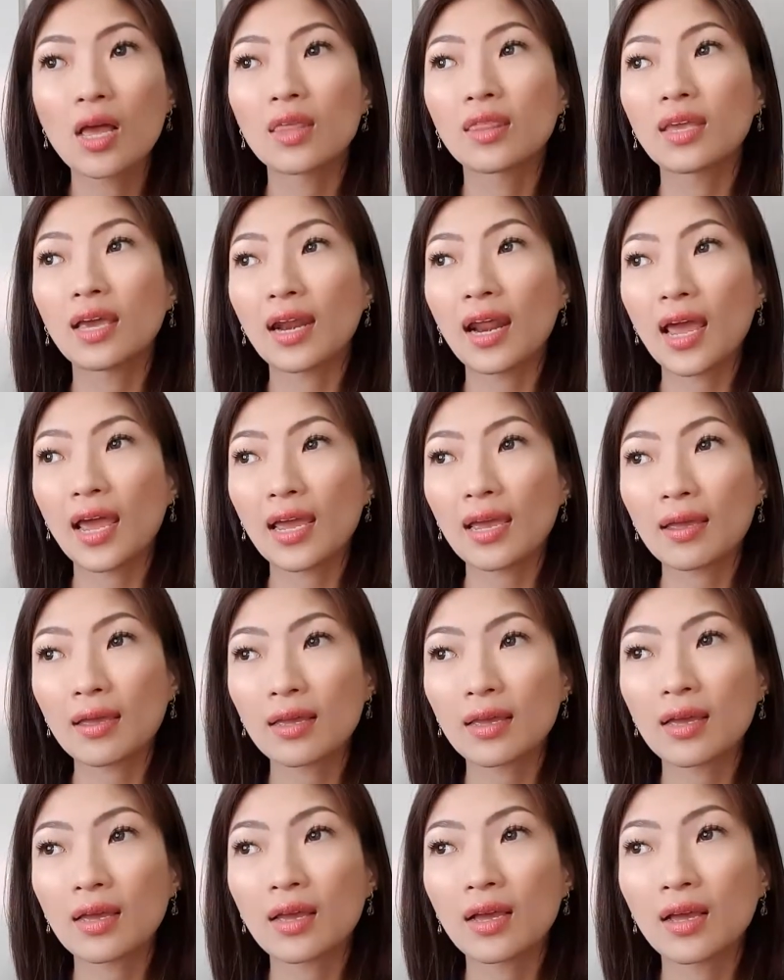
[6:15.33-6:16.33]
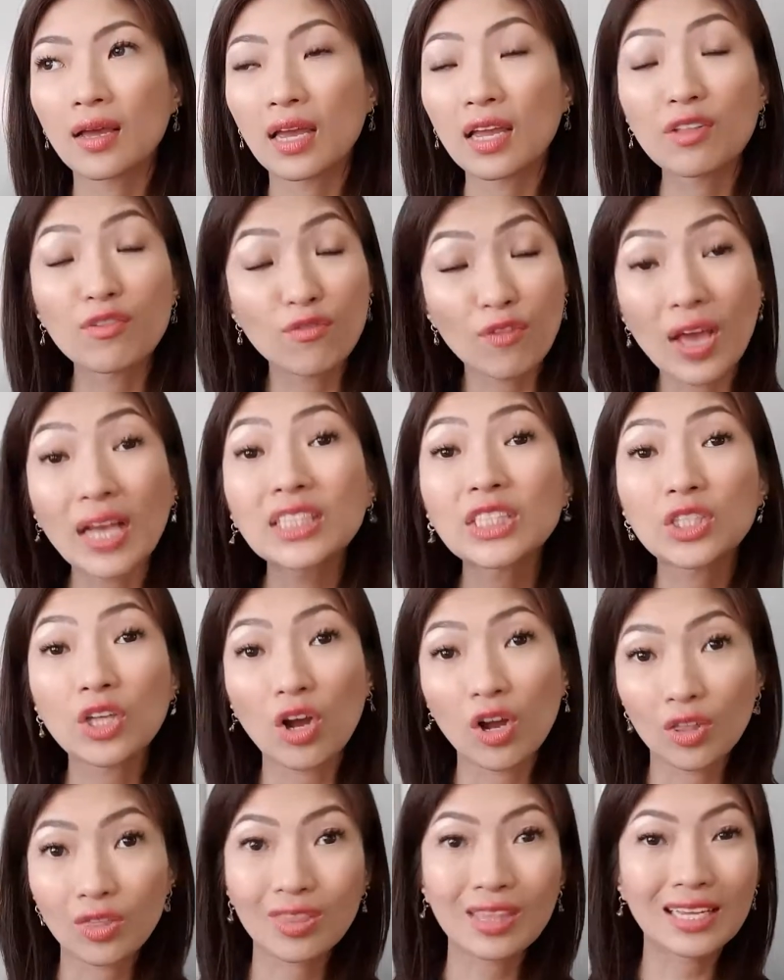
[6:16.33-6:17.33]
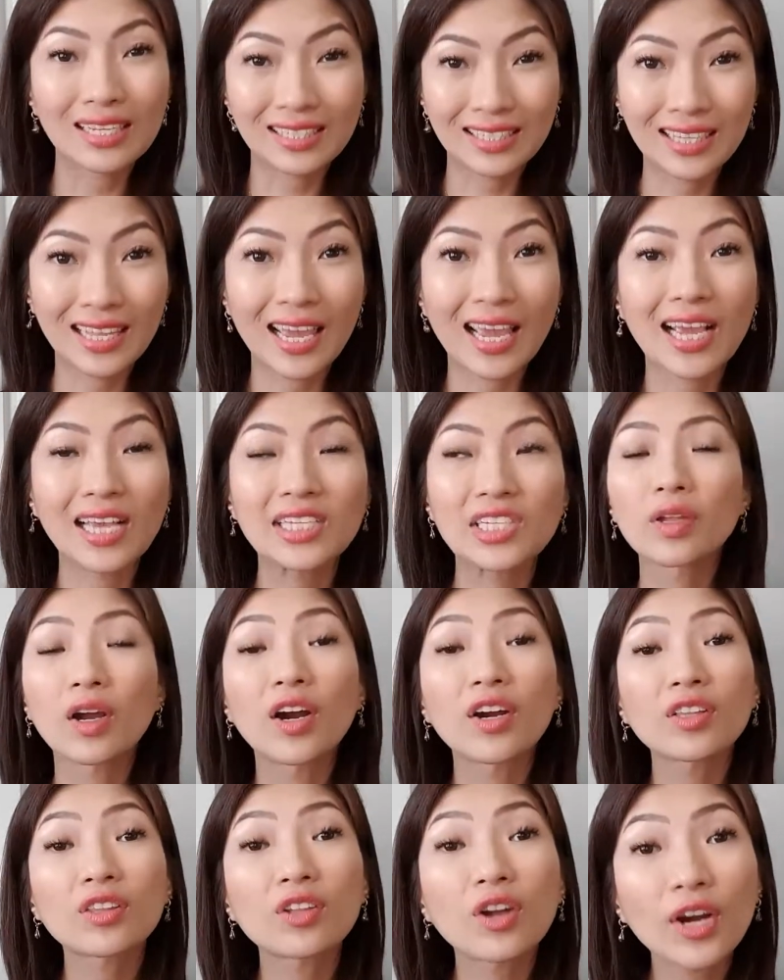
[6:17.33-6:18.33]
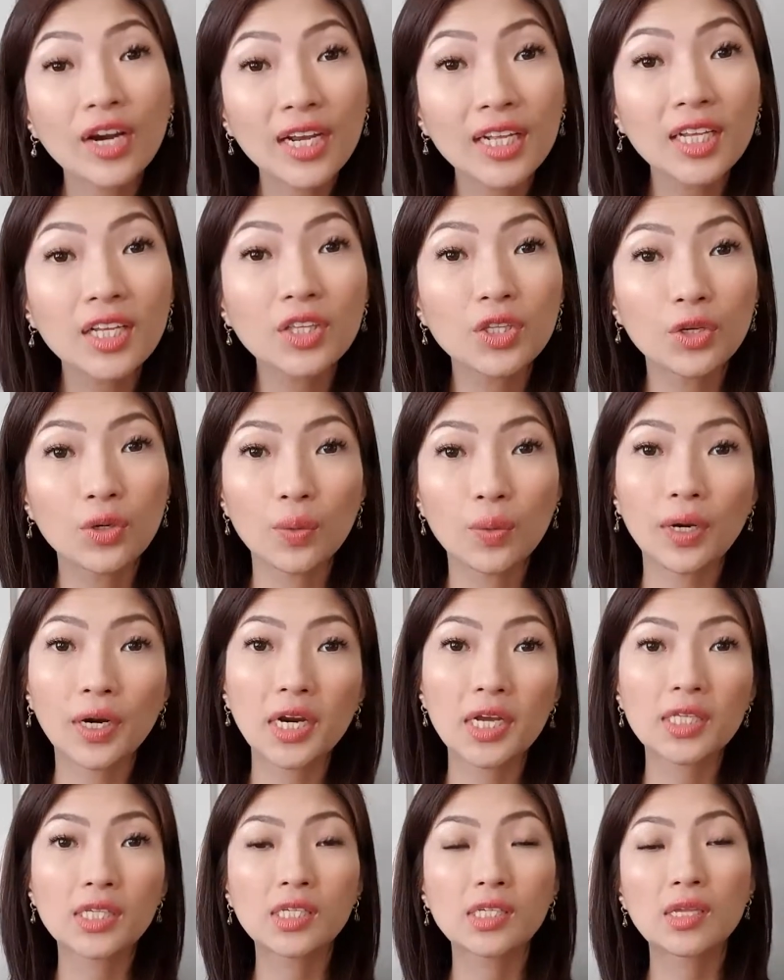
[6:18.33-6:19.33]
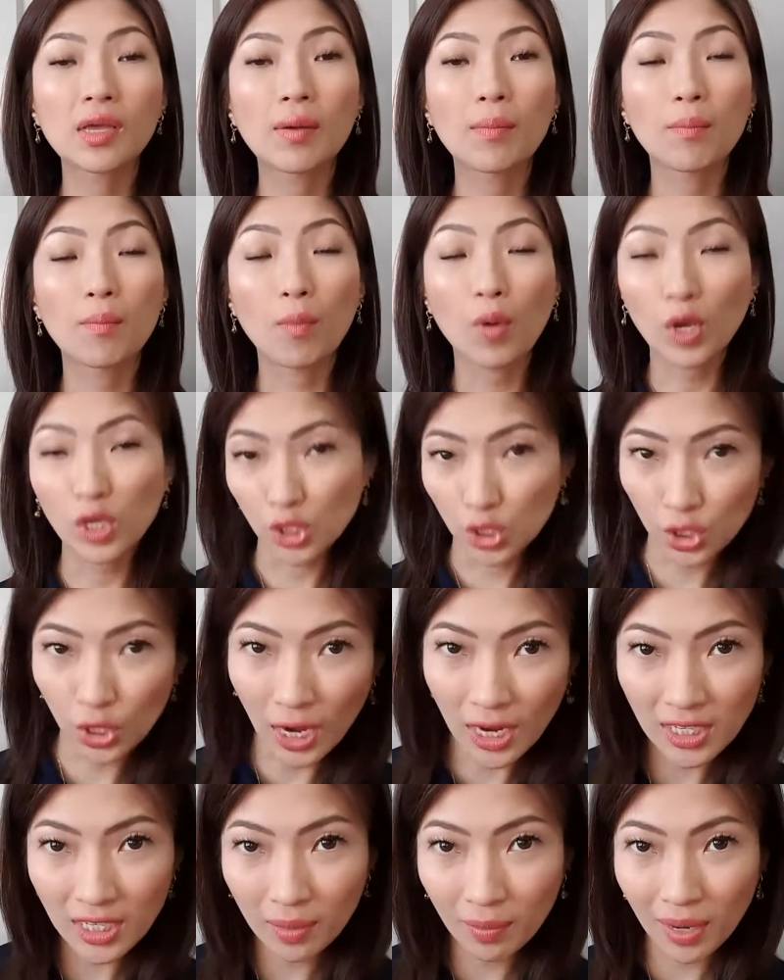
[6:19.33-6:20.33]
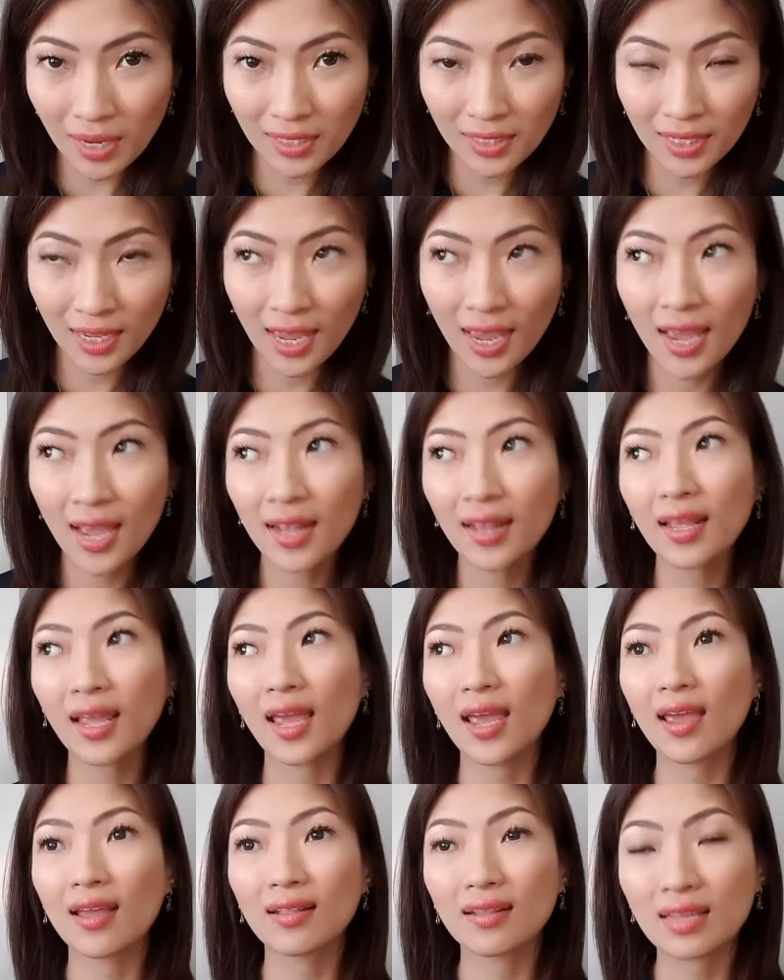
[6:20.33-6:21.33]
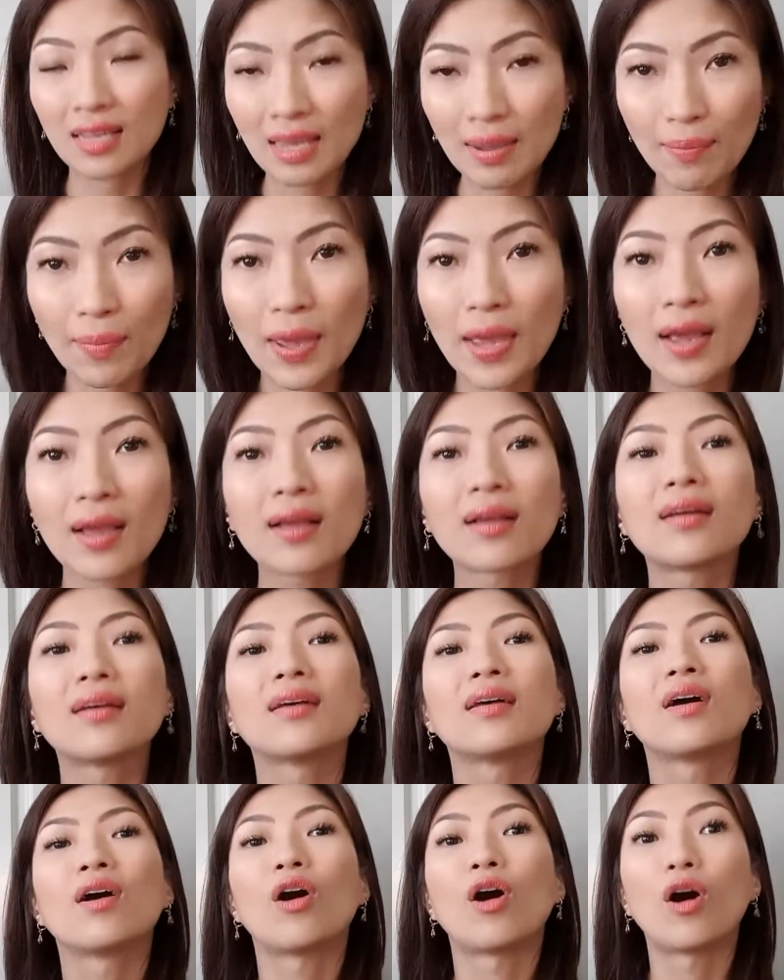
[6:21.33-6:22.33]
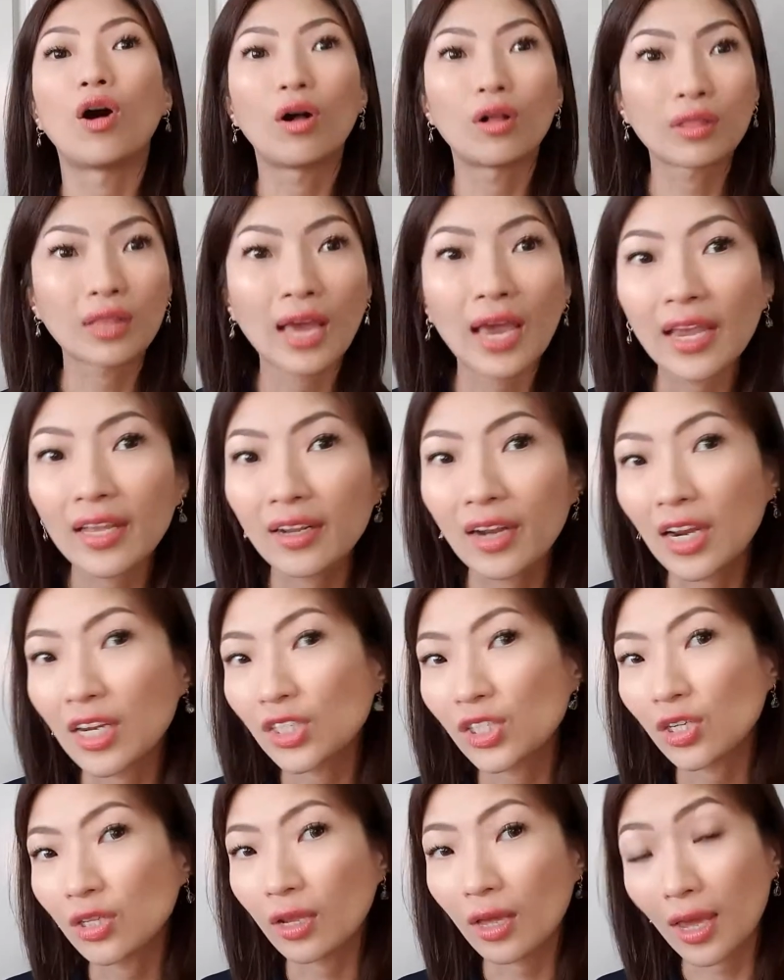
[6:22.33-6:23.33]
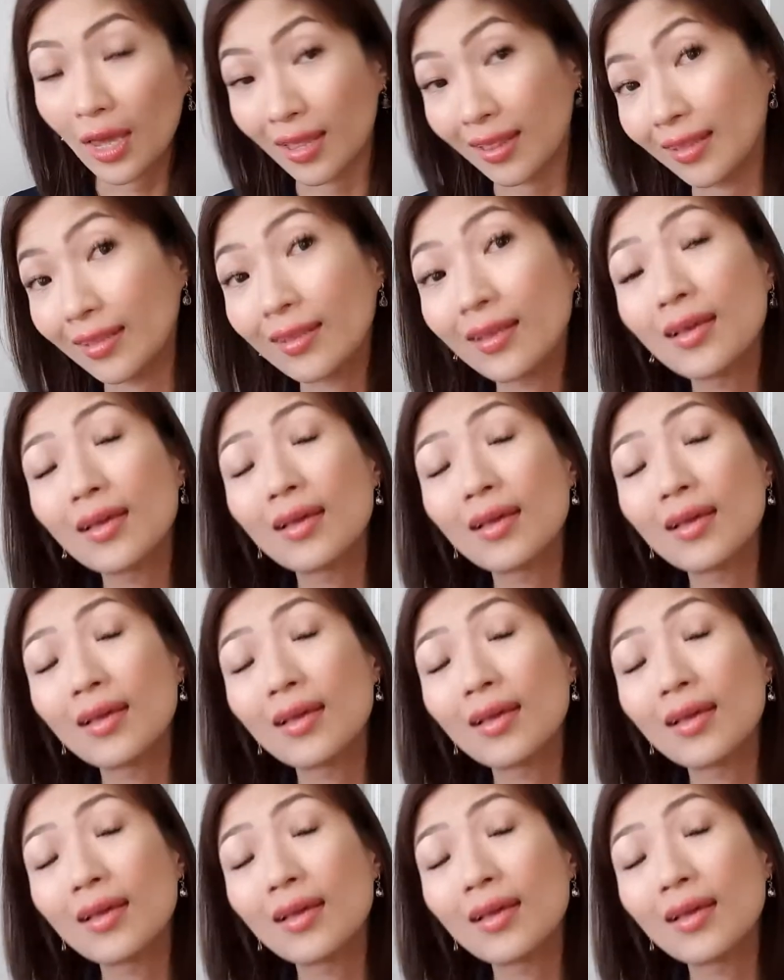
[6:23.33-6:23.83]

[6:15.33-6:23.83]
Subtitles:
that I invest on these days are targeted towards moisturizing my skin and keeping all the hydration in.